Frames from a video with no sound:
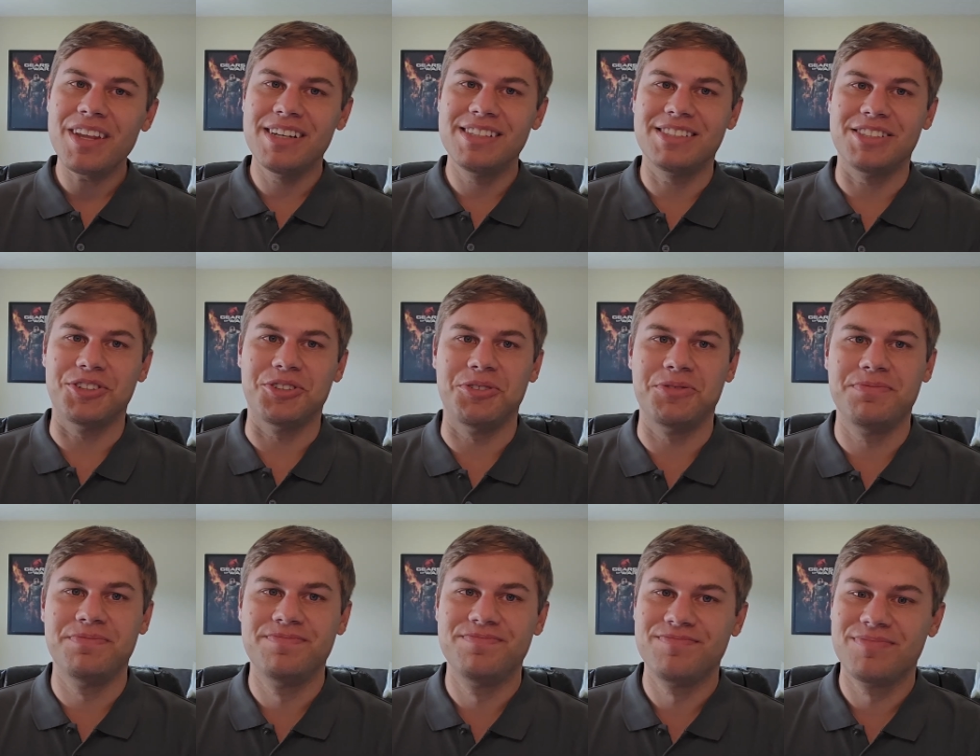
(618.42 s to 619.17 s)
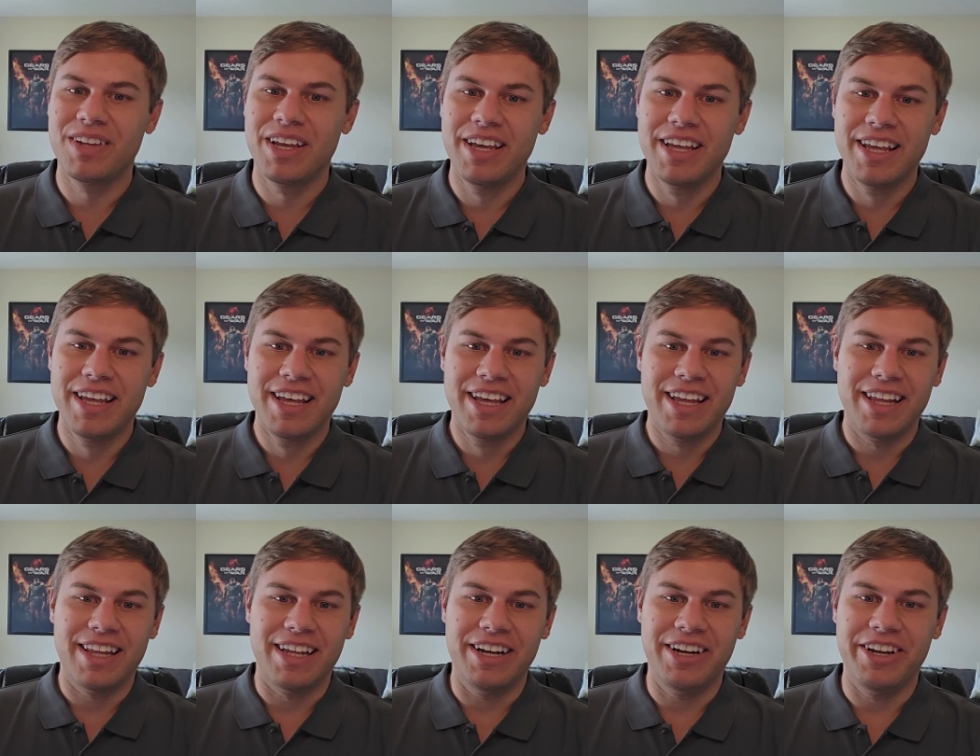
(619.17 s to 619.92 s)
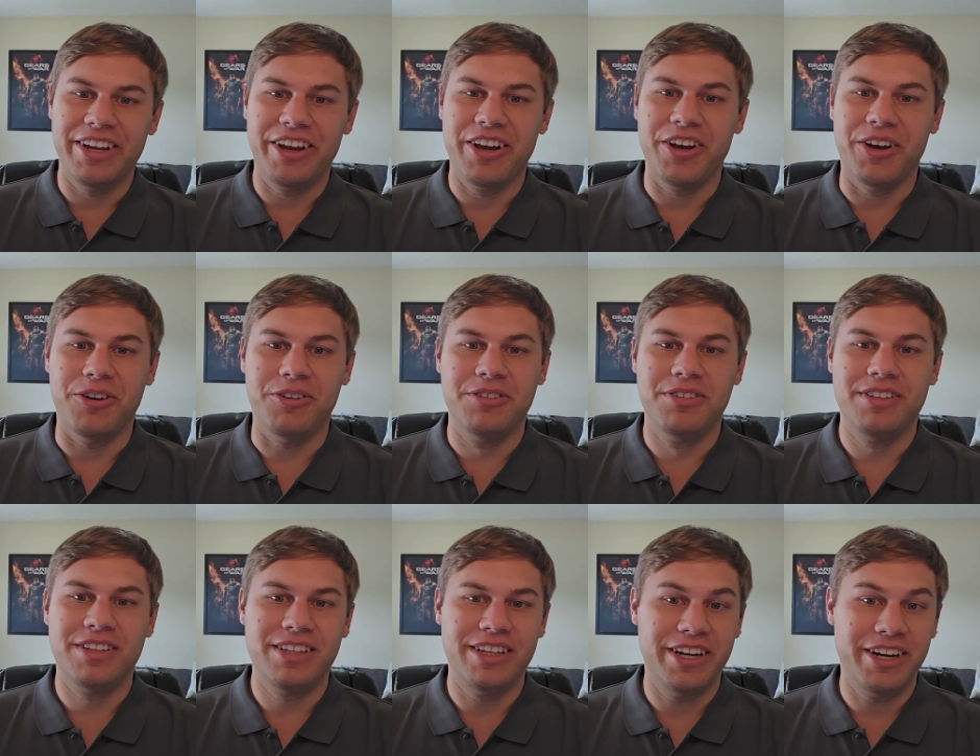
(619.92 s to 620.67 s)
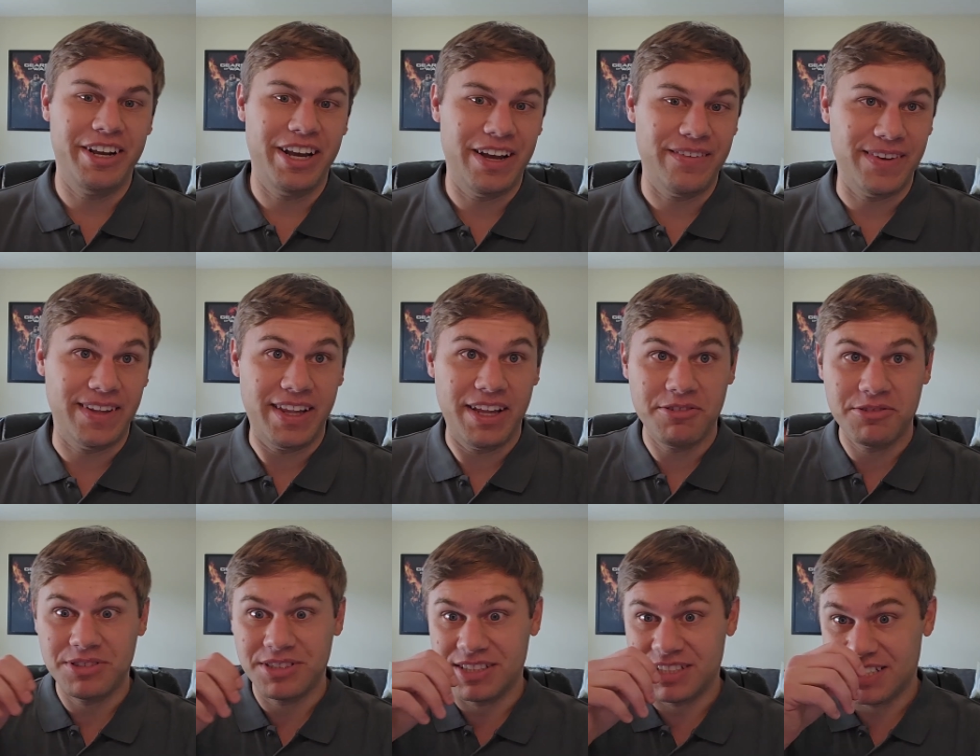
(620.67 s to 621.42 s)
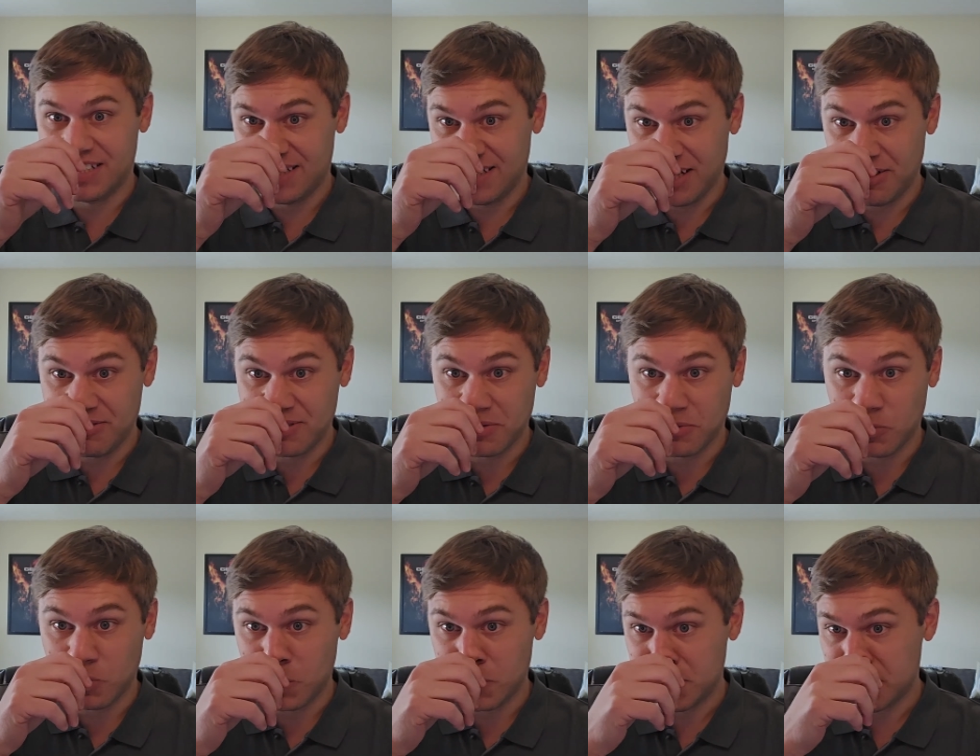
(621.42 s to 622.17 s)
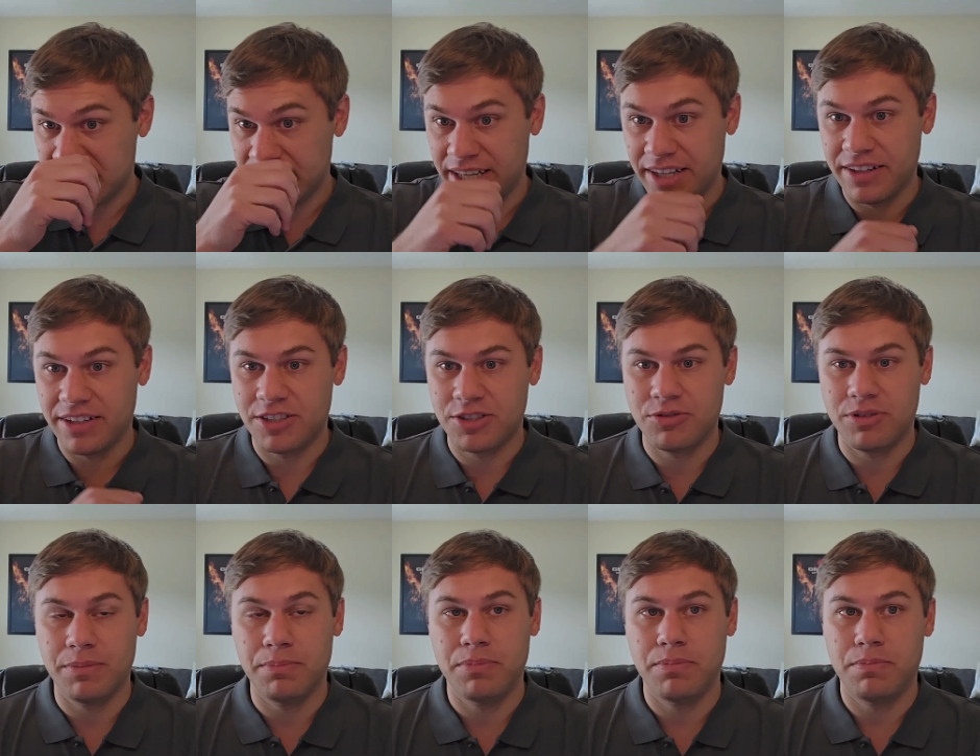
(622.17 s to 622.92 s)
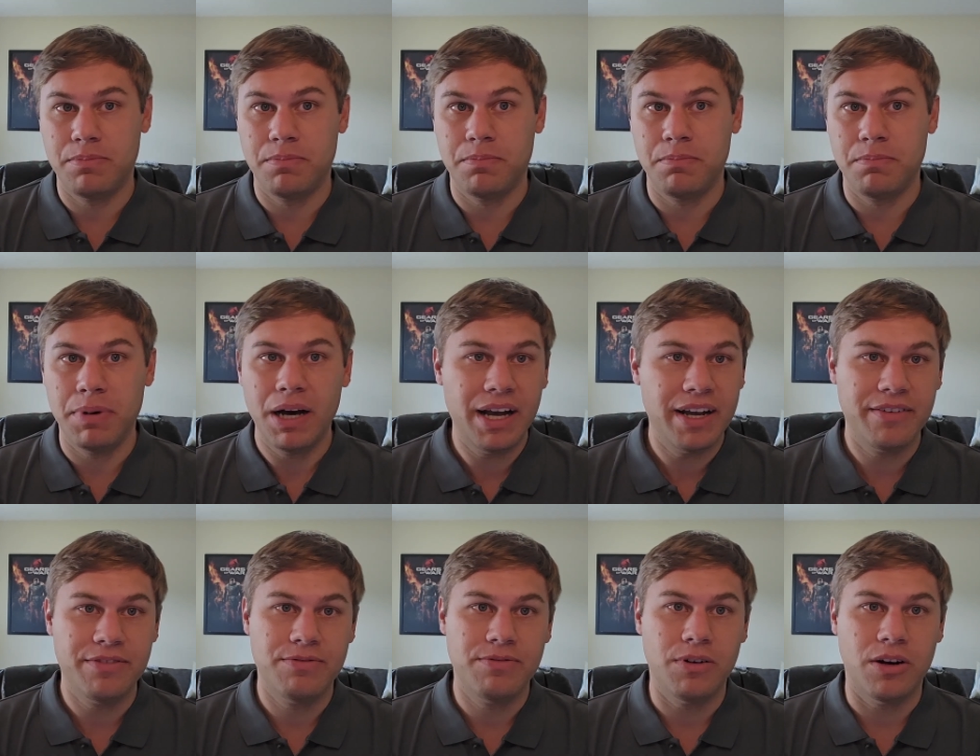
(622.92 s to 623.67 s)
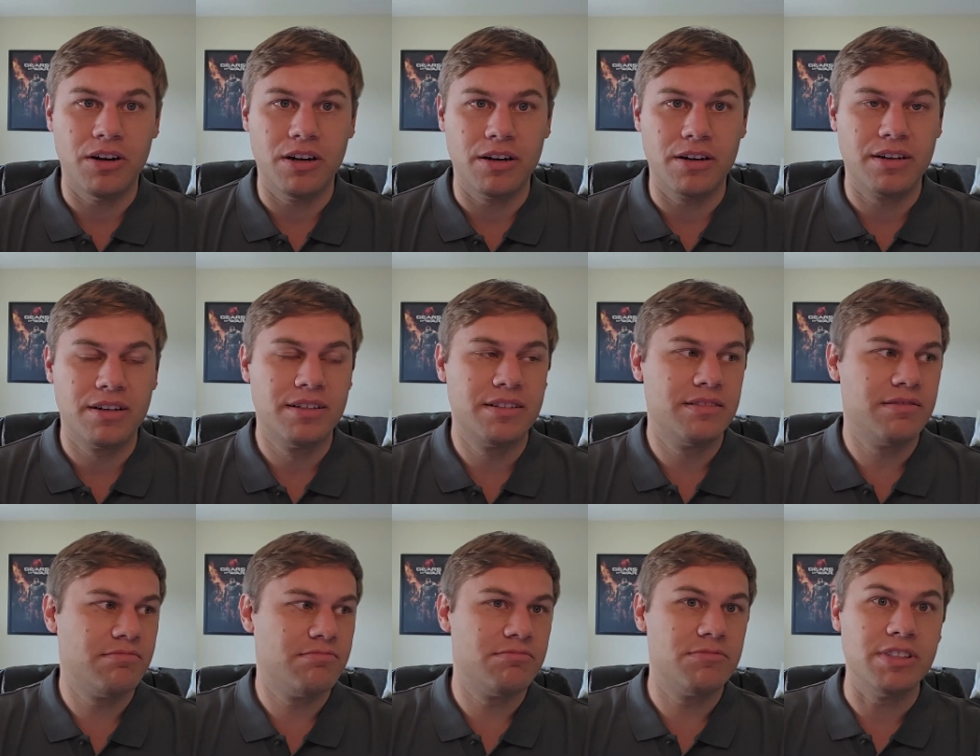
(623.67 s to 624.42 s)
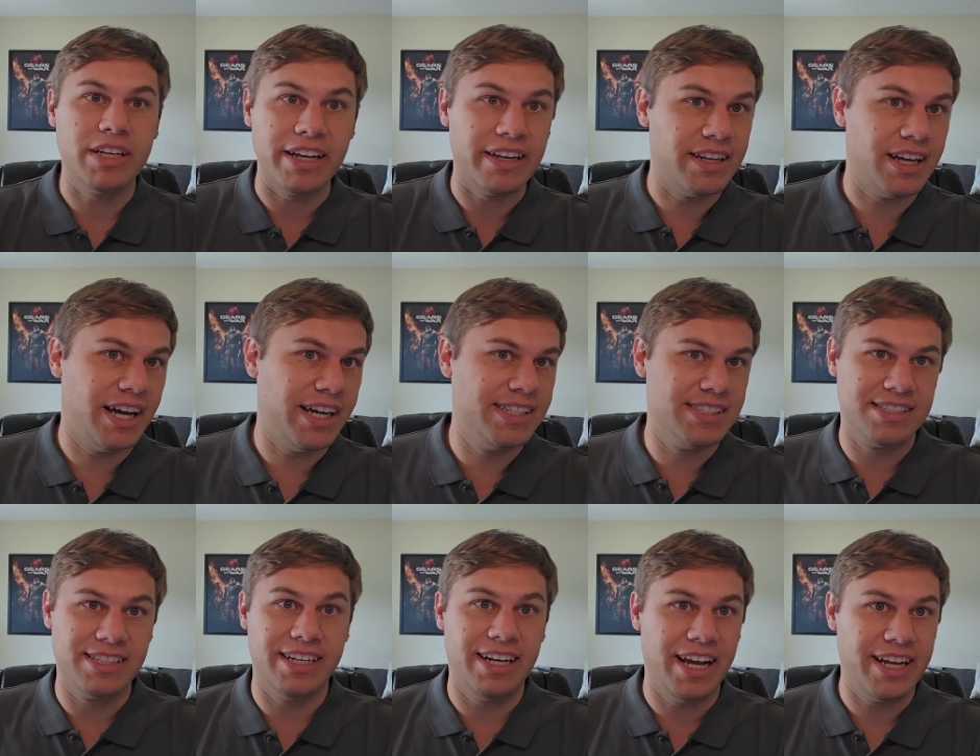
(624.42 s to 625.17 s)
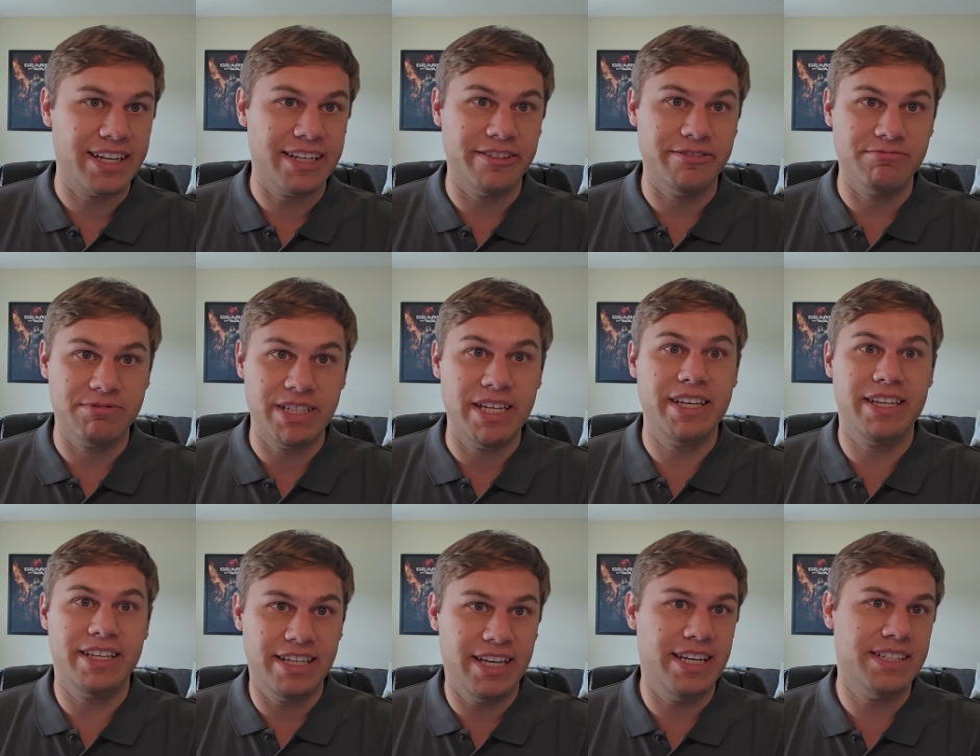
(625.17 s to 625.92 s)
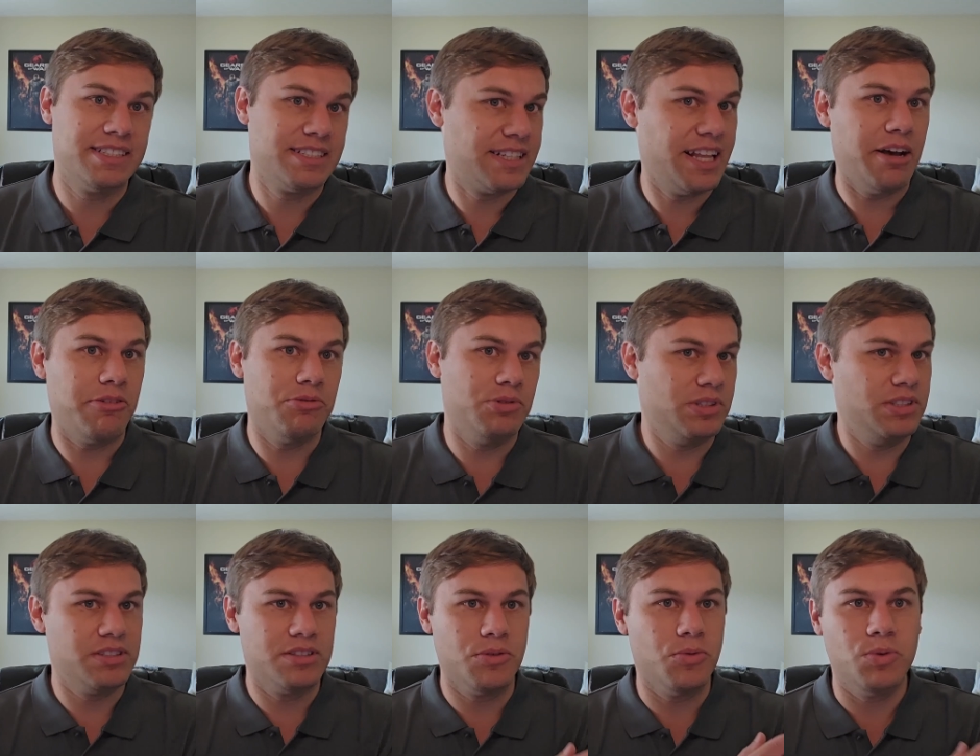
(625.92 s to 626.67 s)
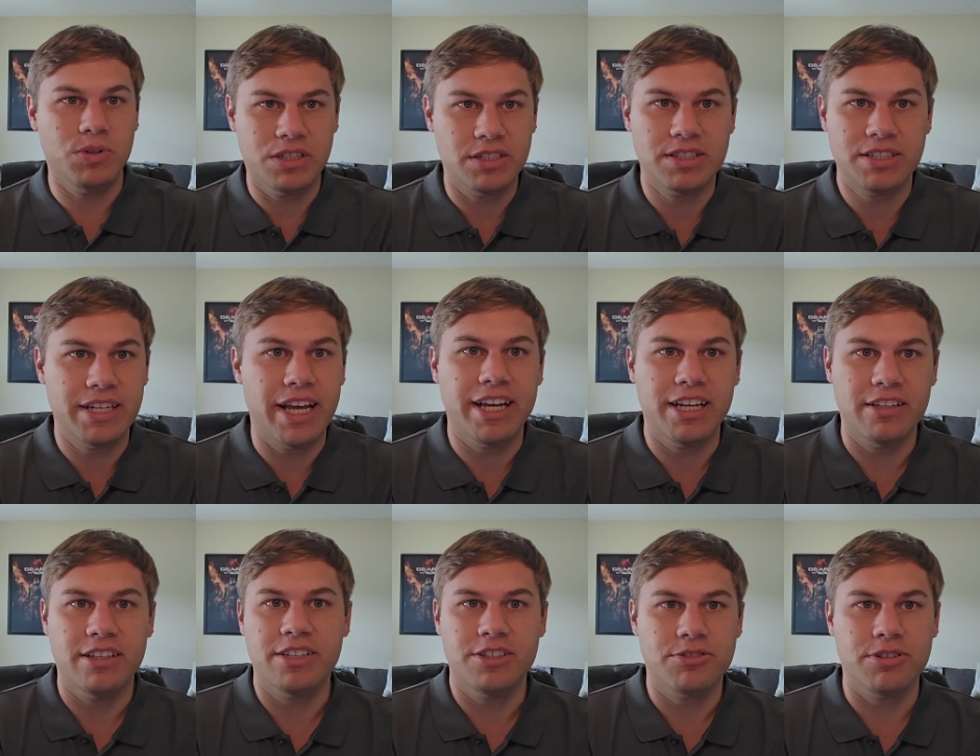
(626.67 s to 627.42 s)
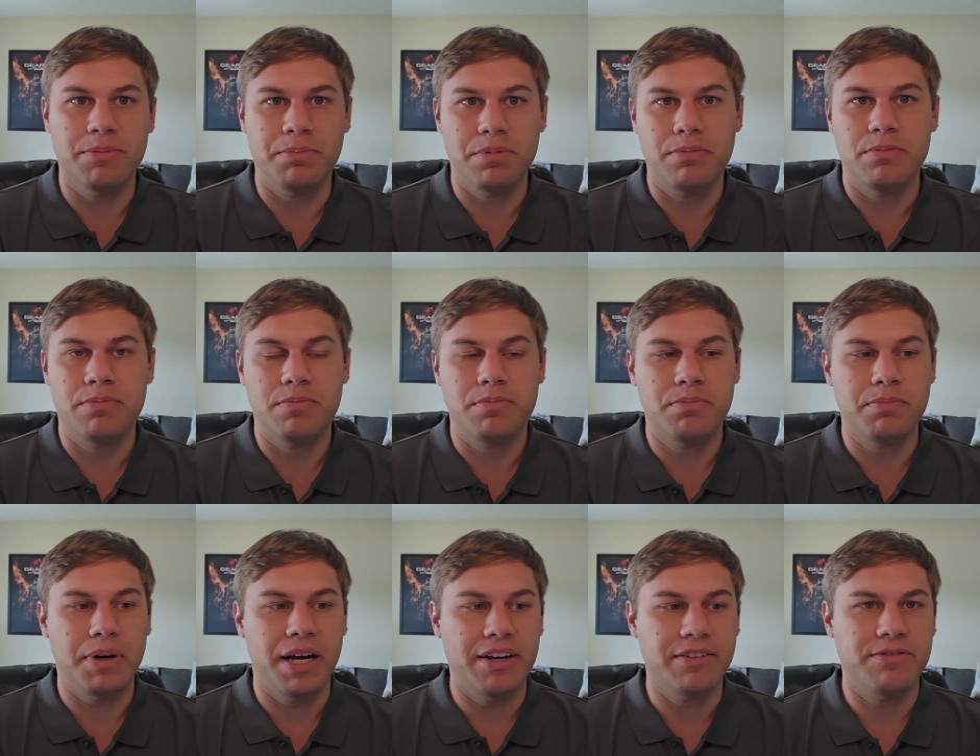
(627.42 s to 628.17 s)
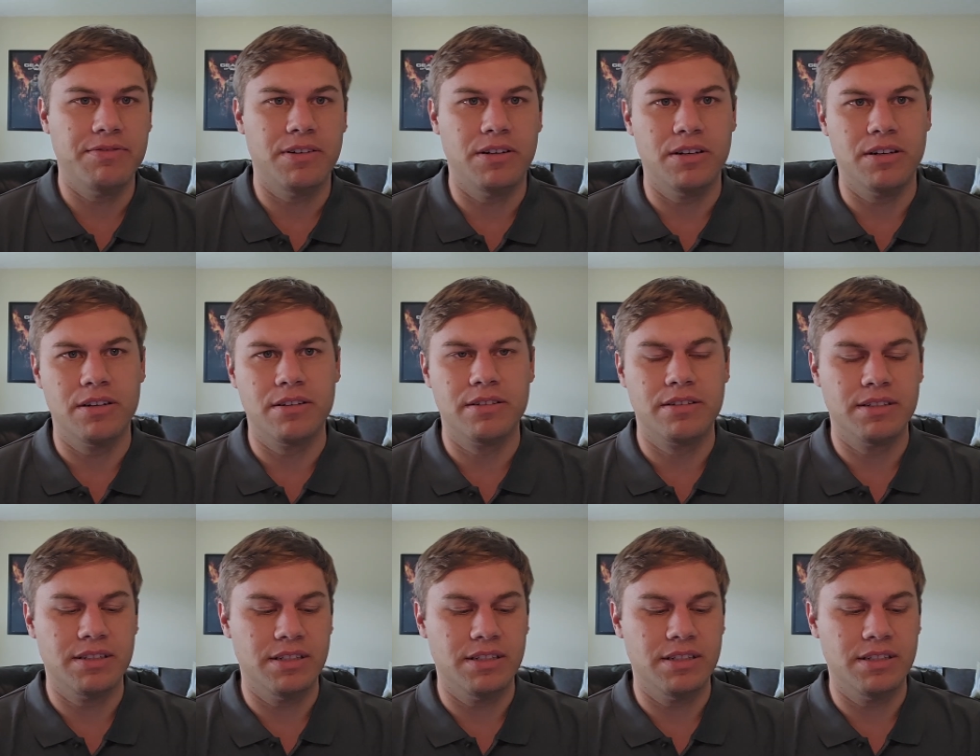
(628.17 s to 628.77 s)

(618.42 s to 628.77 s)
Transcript: So, there you go. There you have it. That was the worst day of the trip by far. In hindsight, I can say, yes, that was the worst day of the trip by far.